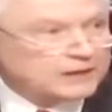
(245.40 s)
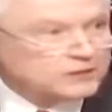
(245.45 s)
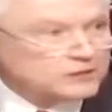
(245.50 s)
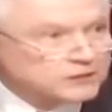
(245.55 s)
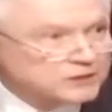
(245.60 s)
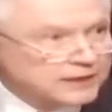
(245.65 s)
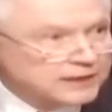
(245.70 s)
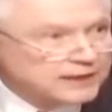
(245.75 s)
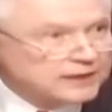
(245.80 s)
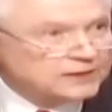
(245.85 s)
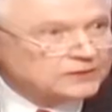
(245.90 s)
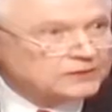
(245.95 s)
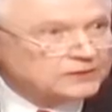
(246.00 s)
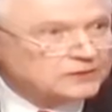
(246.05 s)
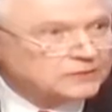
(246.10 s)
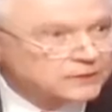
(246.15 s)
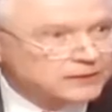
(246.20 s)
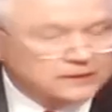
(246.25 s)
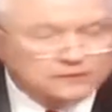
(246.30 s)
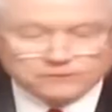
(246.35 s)
exchange
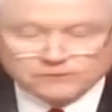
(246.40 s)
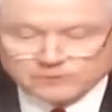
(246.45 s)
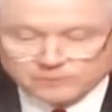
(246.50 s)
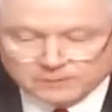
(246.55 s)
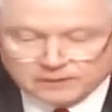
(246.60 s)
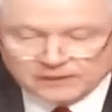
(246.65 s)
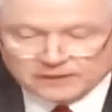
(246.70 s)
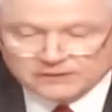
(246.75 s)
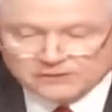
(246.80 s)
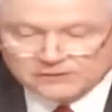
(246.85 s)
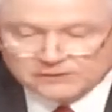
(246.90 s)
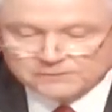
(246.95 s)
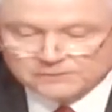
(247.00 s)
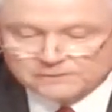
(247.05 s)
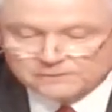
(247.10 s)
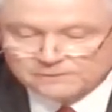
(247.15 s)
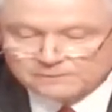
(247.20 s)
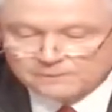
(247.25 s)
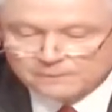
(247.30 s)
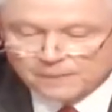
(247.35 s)
of
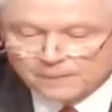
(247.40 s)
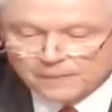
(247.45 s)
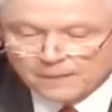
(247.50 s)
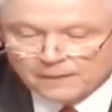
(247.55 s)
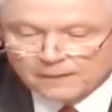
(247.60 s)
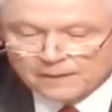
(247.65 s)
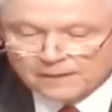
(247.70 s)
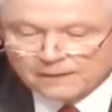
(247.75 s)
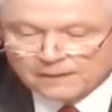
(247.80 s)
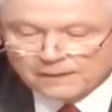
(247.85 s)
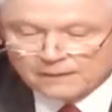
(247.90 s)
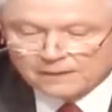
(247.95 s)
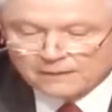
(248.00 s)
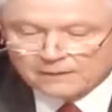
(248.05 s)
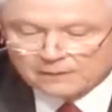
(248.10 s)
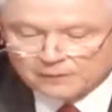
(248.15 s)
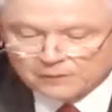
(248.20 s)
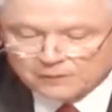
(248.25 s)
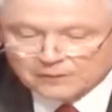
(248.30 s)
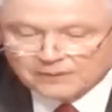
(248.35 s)
information
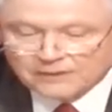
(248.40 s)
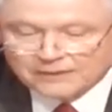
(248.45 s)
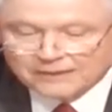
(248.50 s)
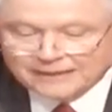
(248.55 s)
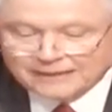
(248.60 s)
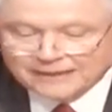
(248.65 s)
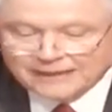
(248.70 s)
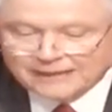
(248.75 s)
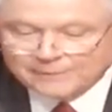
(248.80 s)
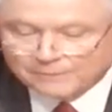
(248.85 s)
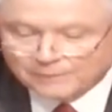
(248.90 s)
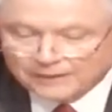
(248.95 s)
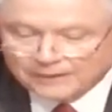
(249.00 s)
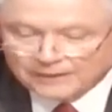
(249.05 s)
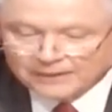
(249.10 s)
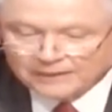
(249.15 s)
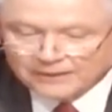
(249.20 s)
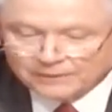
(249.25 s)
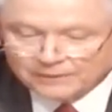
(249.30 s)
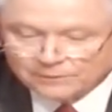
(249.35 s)
during the
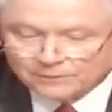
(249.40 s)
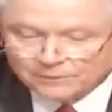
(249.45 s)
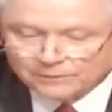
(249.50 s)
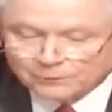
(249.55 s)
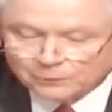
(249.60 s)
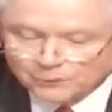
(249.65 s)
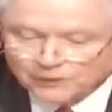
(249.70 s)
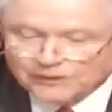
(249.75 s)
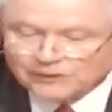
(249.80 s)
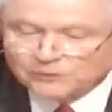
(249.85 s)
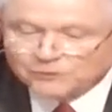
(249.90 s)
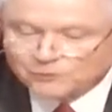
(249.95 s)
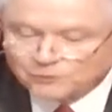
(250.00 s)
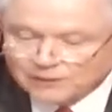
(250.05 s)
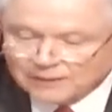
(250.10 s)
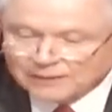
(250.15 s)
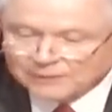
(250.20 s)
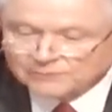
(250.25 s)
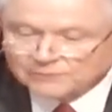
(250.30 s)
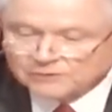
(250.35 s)
campaign between
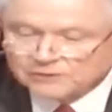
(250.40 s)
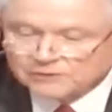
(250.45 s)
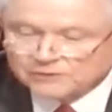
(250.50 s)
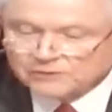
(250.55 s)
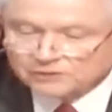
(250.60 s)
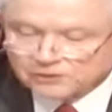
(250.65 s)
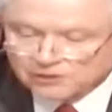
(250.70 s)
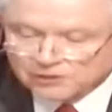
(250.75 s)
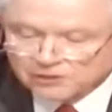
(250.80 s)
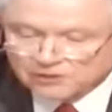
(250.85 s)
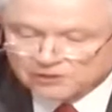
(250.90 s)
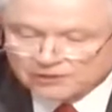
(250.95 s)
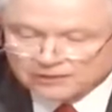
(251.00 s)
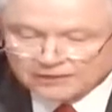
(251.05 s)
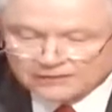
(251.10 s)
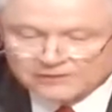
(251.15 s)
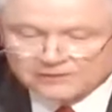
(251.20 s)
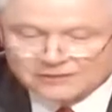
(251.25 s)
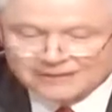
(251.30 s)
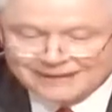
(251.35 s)
Trump's
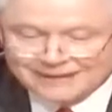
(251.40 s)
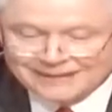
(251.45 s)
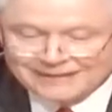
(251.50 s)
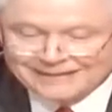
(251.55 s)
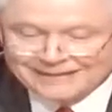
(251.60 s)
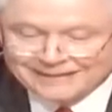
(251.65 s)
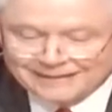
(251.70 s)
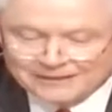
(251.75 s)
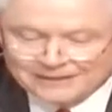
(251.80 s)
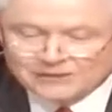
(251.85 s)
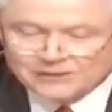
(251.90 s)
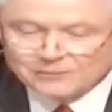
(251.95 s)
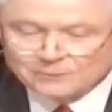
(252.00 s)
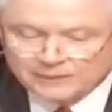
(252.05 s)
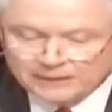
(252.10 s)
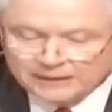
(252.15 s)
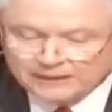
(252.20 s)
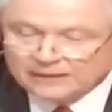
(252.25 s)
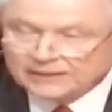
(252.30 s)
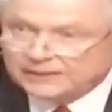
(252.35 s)
surrogates and
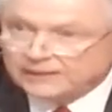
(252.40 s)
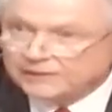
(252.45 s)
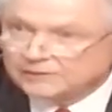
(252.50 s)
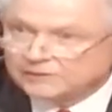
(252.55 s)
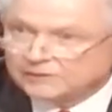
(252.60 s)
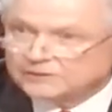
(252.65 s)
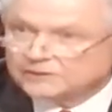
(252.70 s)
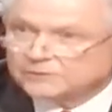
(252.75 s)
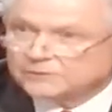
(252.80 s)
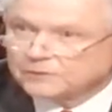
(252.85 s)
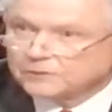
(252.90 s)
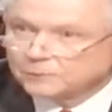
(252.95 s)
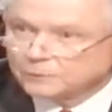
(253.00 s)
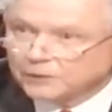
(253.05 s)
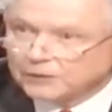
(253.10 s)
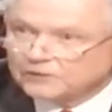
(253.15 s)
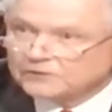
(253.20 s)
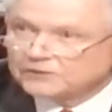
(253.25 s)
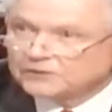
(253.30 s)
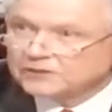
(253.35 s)
intermediaries for the
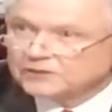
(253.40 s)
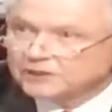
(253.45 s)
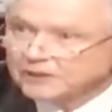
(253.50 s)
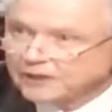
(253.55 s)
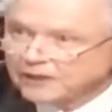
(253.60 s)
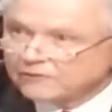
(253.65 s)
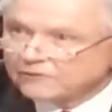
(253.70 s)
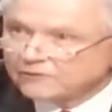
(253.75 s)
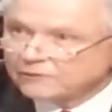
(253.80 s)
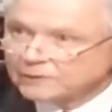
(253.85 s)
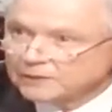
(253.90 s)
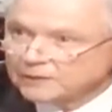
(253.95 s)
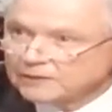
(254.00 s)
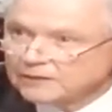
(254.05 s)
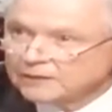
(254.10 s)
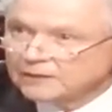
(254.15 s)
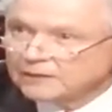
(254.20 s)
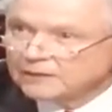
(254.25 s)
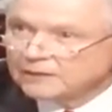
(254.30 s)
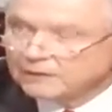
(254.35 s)
Russian government,
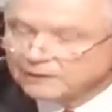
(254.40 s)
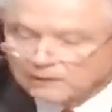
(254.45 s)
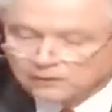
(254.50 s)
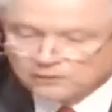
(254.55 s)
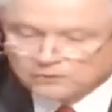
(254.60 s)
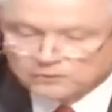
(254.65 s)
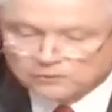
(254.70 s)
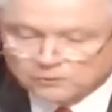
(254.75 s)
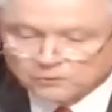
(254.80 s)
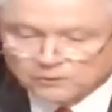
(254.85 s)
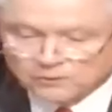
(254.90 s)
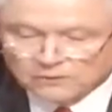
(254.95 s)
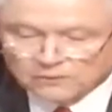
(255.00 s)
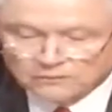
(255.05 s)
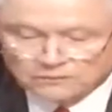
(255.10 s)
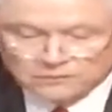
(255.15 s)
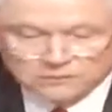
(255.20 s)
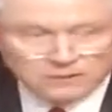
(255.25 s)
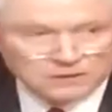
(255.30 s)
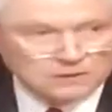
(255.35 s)
close
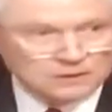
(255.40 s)
quote.